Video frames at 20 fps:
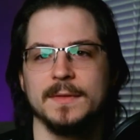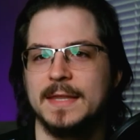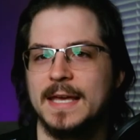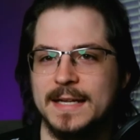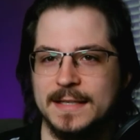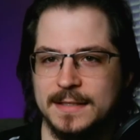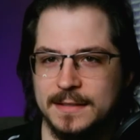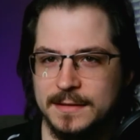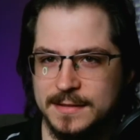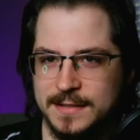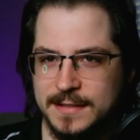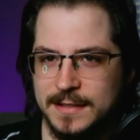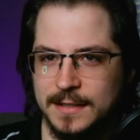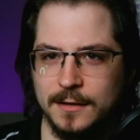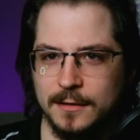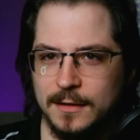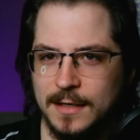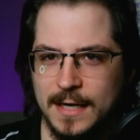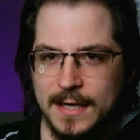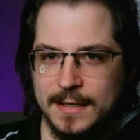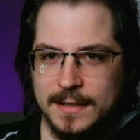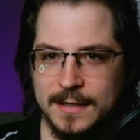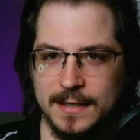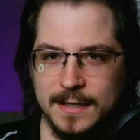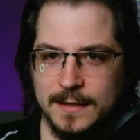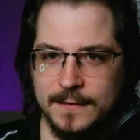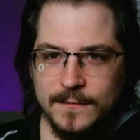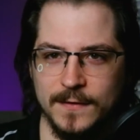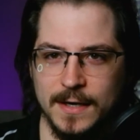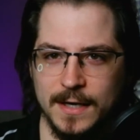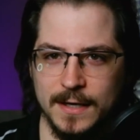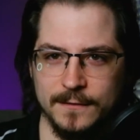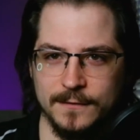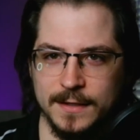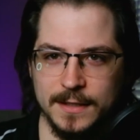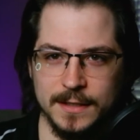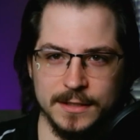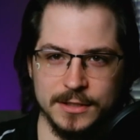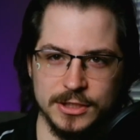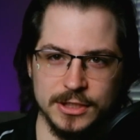That CRI 95
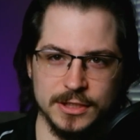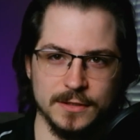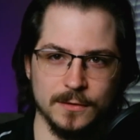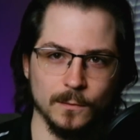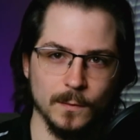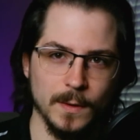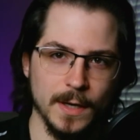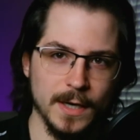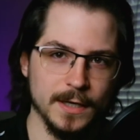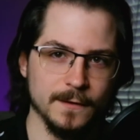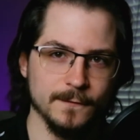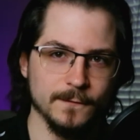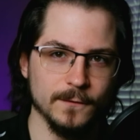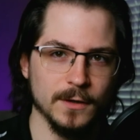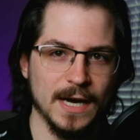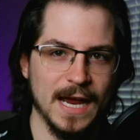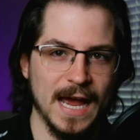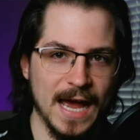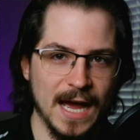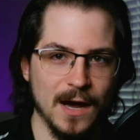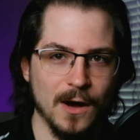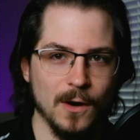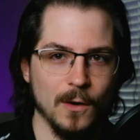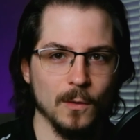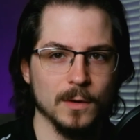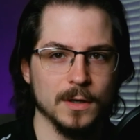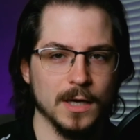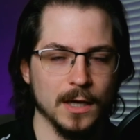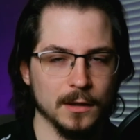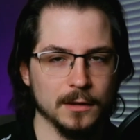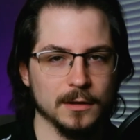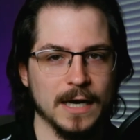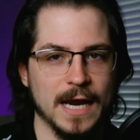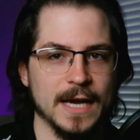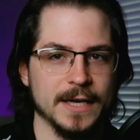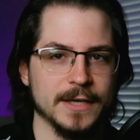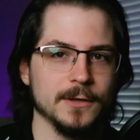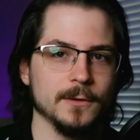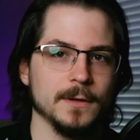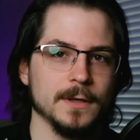thing is just a rating for how color
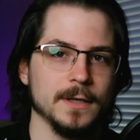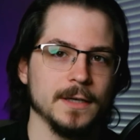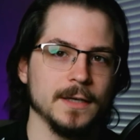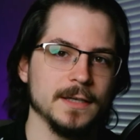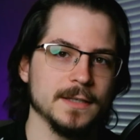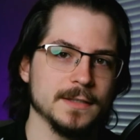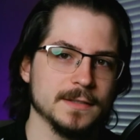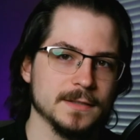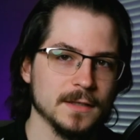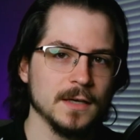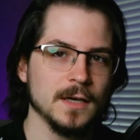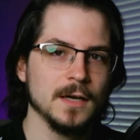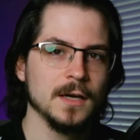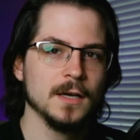accurate it is.